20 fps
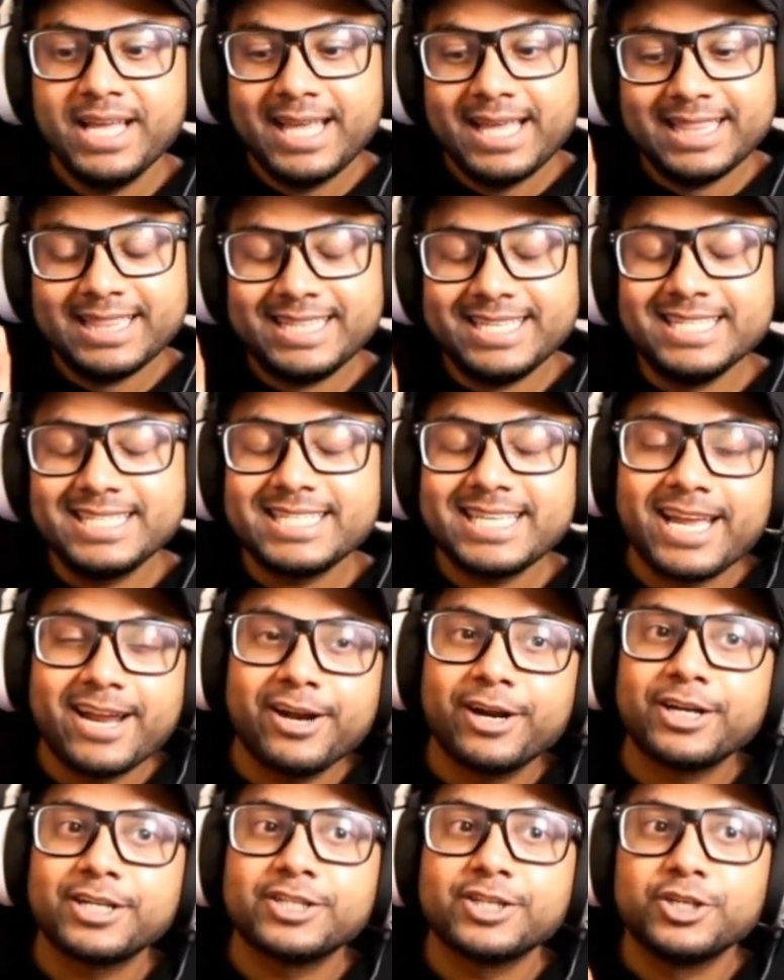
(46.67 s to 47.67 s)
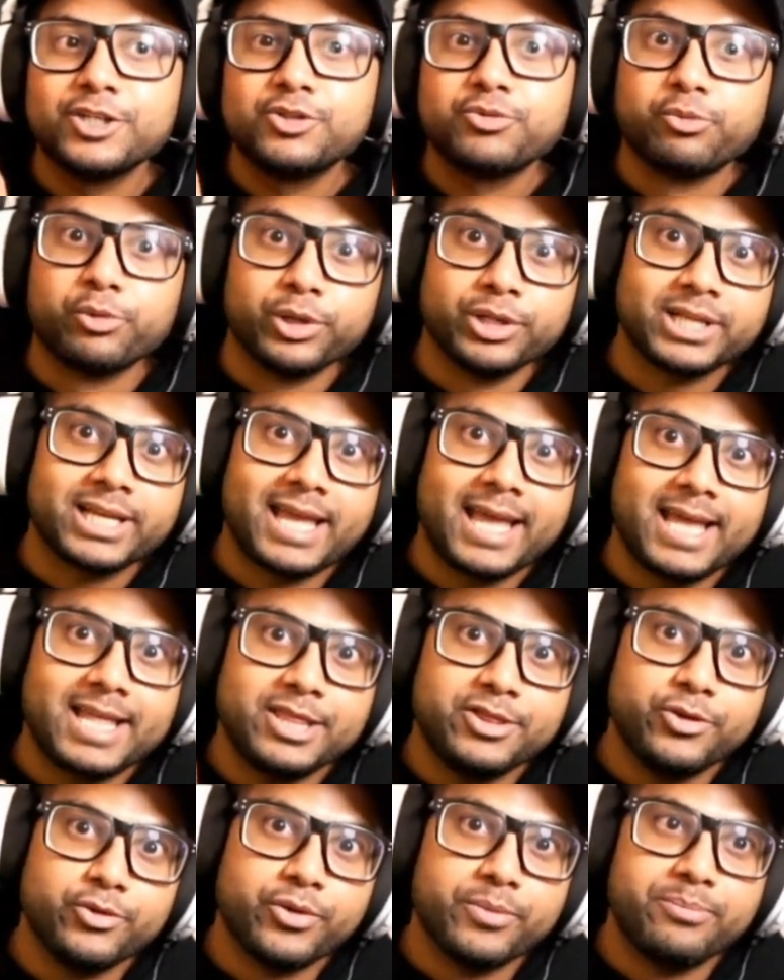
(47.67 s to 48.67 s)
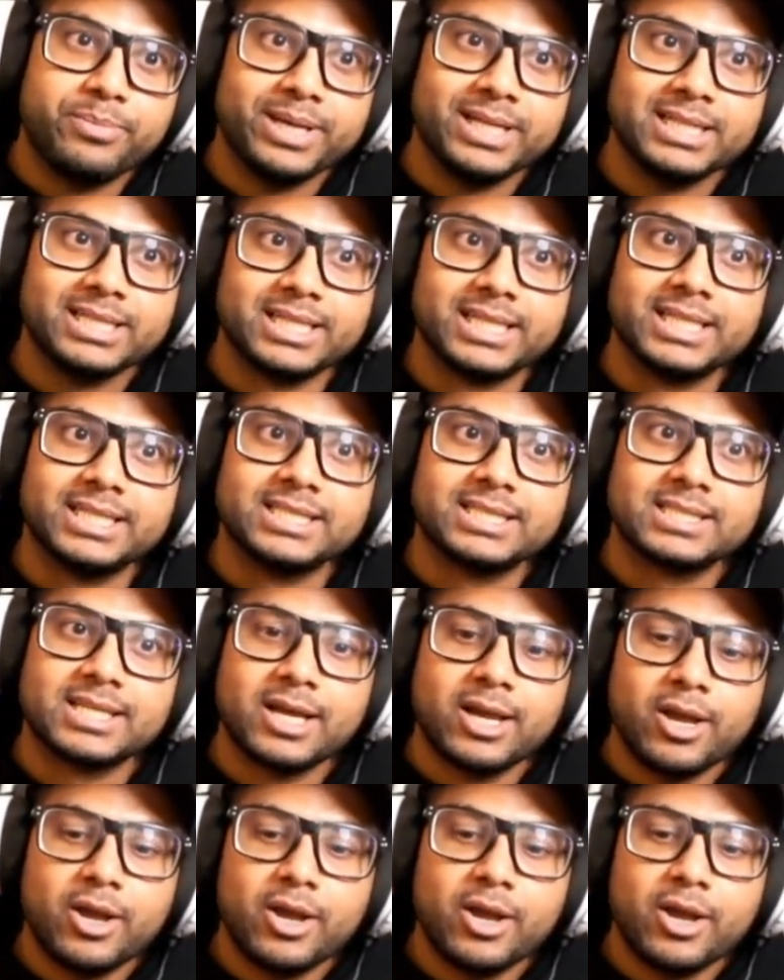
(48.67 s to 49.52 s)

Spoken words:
these characters will get new abilities.